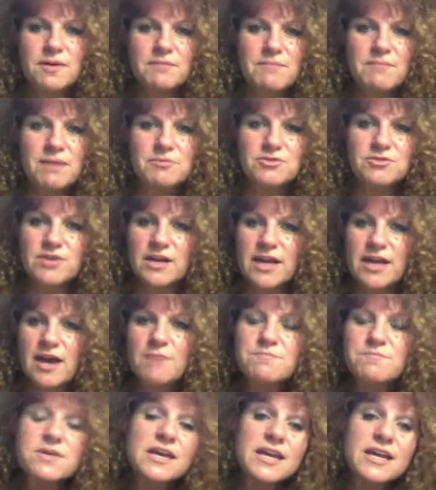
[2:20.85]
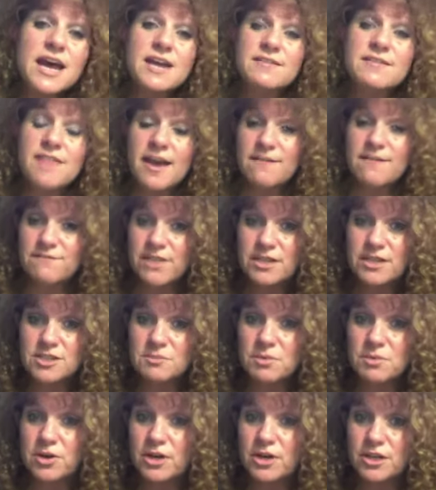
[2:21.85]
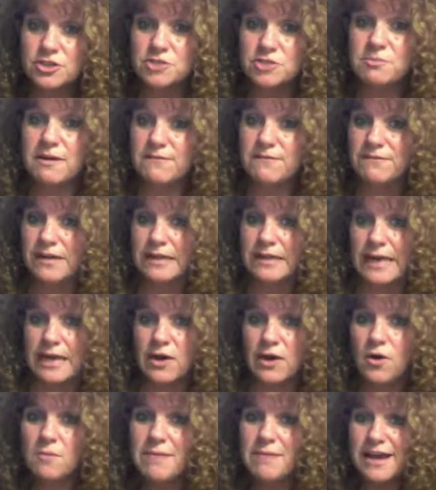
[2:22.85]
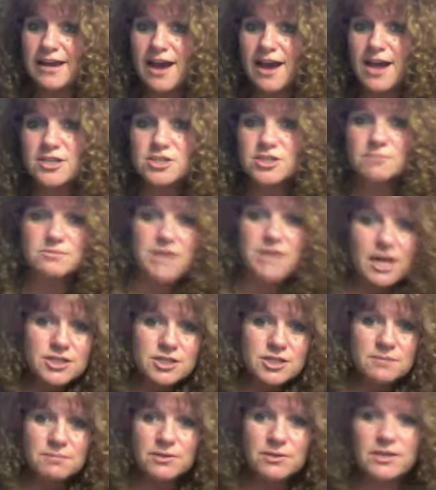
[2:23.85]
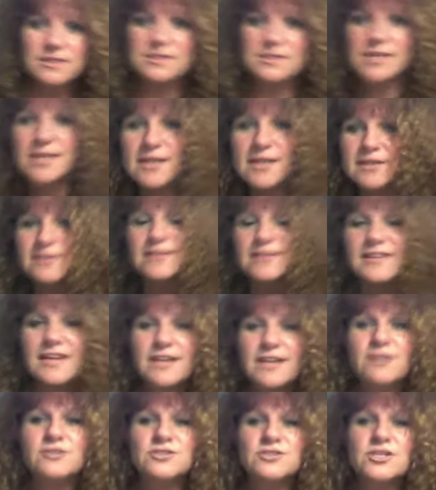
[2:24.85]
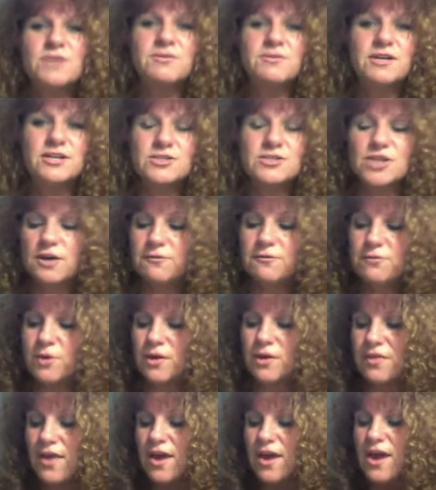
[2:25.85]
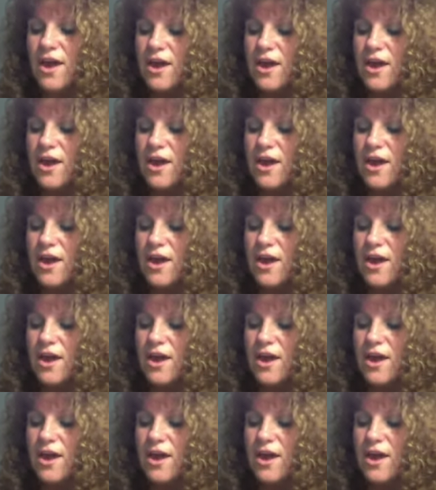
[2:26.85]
maybe trying to help you get out of that victimhood because you might feel like, oh my gosh, I'm dodging bullets here and there and so on and so forth.